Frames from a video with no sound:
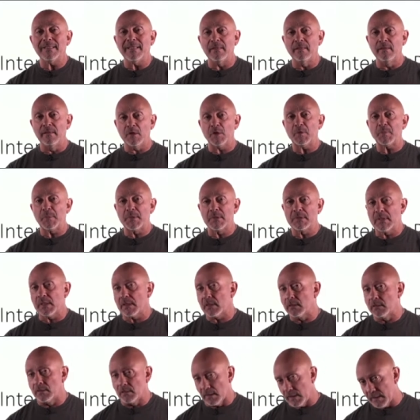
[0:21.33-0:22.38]
in this
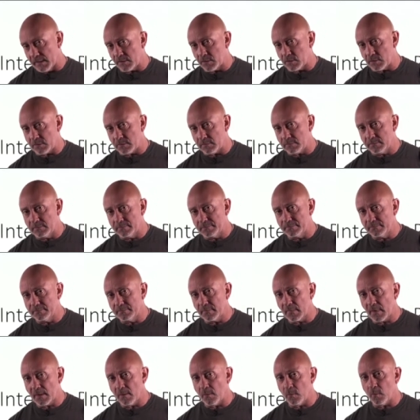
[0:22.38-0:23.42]
particular lecture?
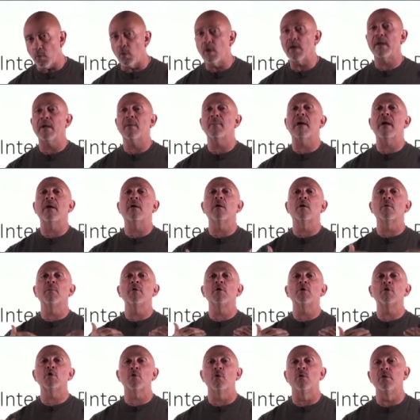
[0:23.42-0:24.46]
What am I going to be
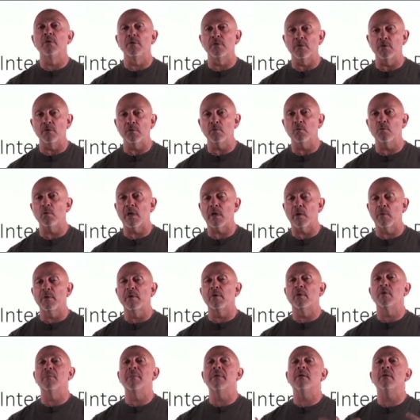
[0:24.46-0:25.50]
showing you? What are we
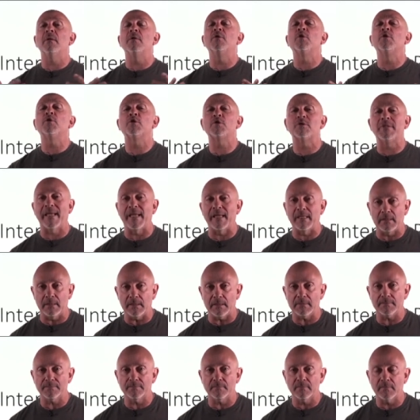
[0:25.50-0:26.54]
going to be
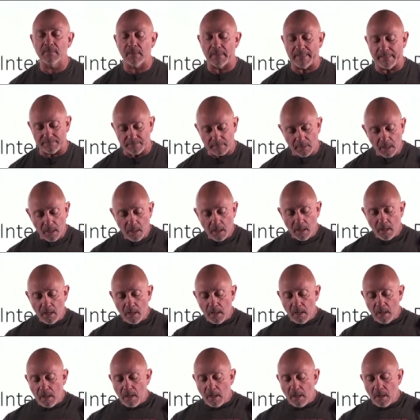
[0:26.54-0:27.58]
understanding? All right.
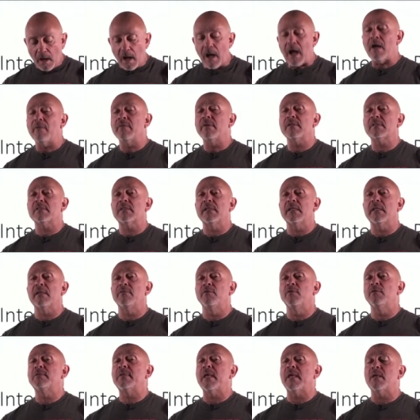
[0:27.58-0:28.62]
Obviously, if
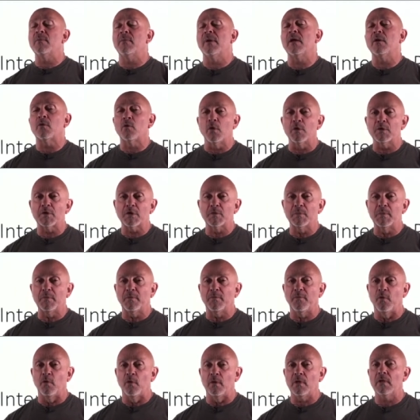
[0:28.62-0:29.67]
you've taken my courses
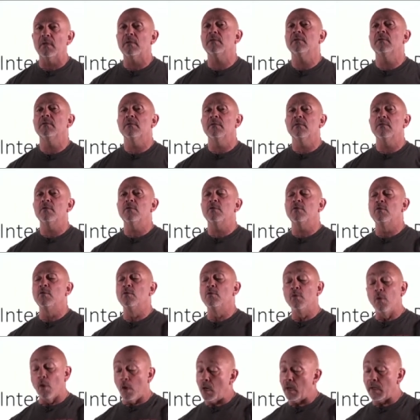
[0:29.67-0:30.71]
before, you
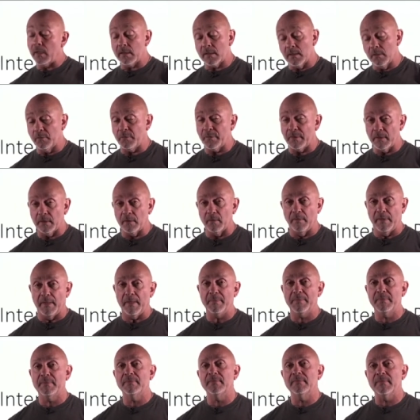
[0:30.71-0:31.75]
know how to configure
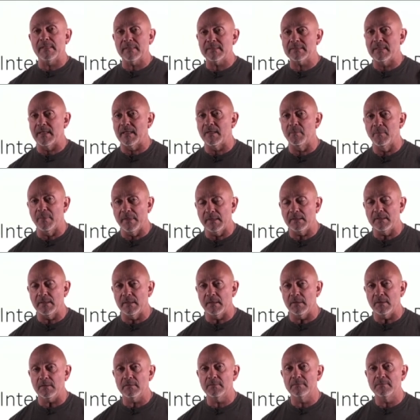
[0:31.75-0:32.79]
RIP. That's not a big
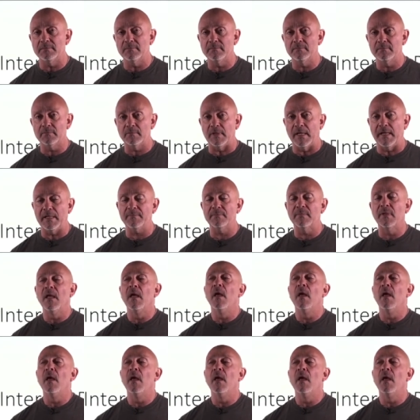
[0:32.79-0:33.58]
deal, right?